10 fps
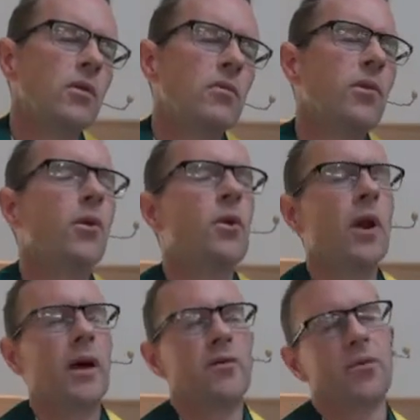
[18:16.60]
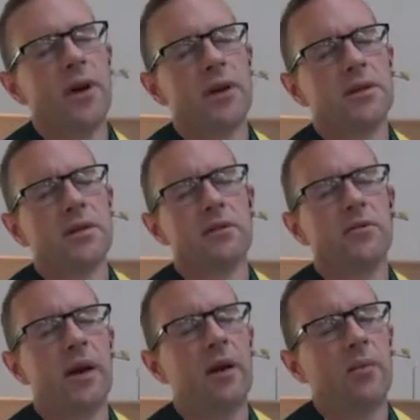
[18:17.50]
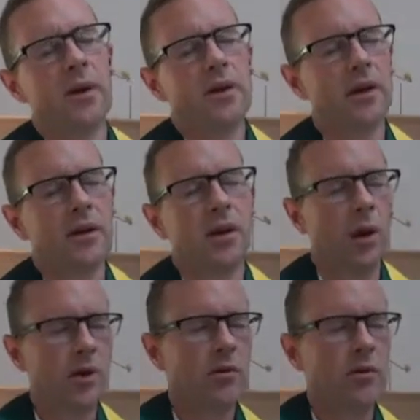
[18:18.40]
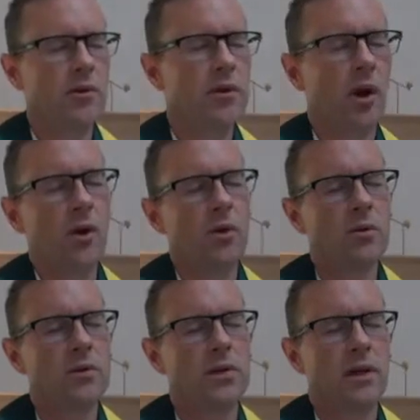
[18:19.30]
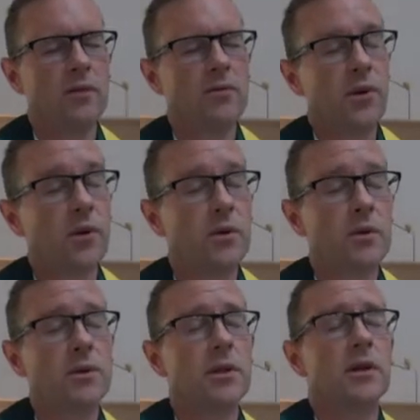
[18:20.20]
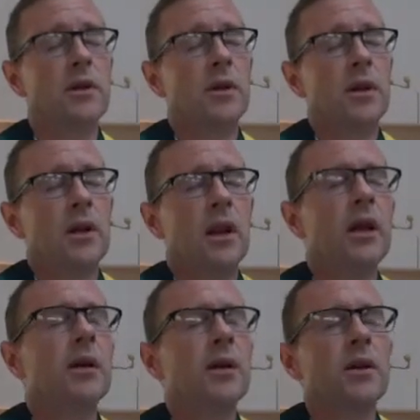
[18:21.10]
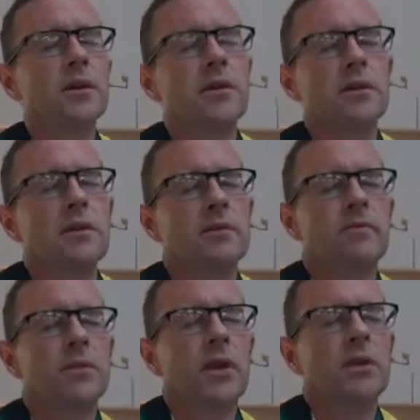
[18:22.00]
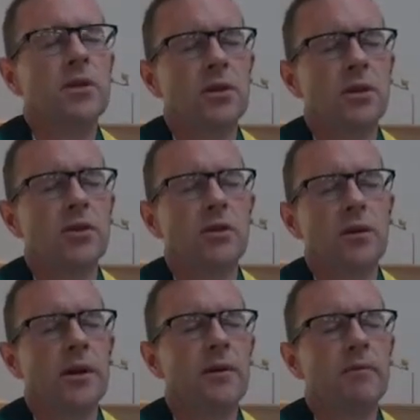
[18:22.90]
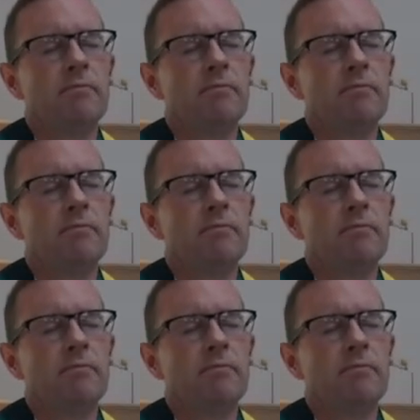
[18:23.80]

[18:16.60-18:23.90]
For all our friends and family that are going through colds and flus and illness and surgery,